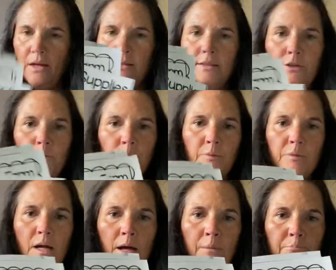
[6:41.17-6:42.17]
little
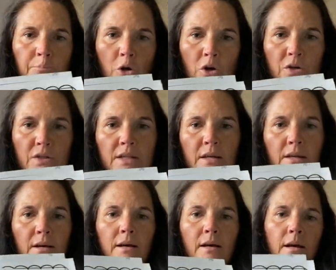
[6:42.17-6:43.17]
books,
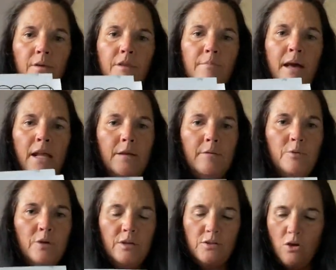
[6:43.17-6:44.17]
thematic
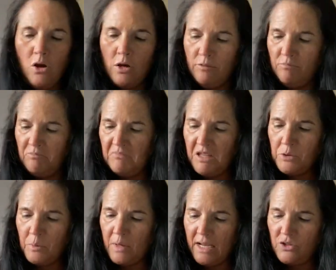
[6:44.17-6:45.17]
books on,
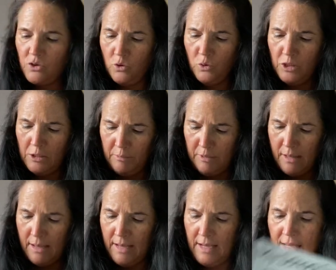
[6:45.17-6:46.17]
this one has school
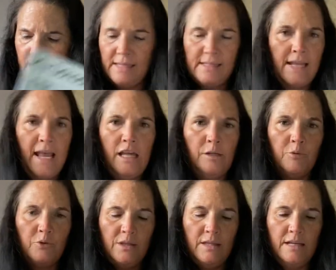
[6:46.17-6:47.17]
supplies,
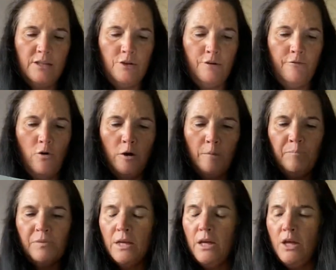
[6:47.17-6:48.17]
animals and things on a farm.
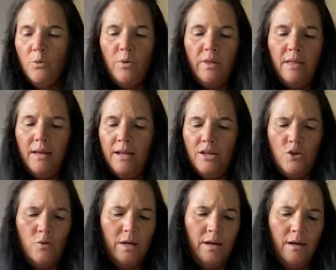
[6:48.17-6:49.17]
Within it,
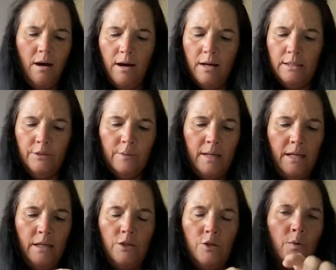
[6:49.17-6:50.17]
you can color
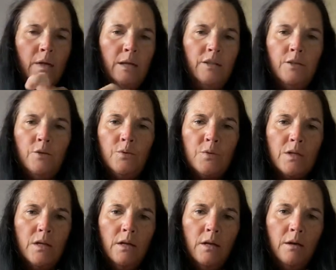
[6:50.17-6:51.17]
it, you can use
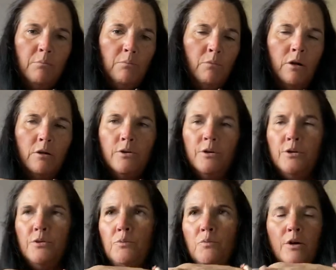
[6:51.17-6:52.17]

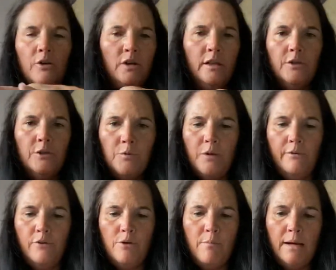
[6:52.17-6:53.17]
markers, watercolors,
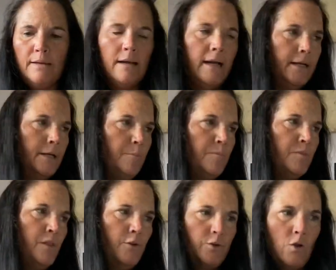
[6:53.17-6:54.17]
whatever you might like.
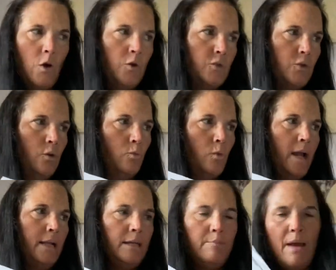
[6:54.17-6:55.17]
There's also a
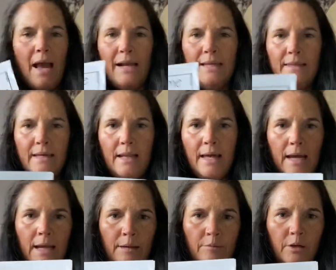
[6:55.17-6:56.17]
writing packet that
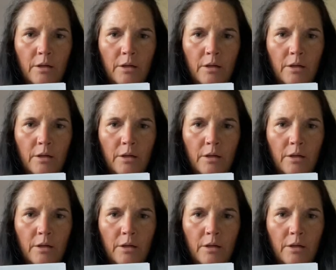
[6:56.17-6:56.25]
I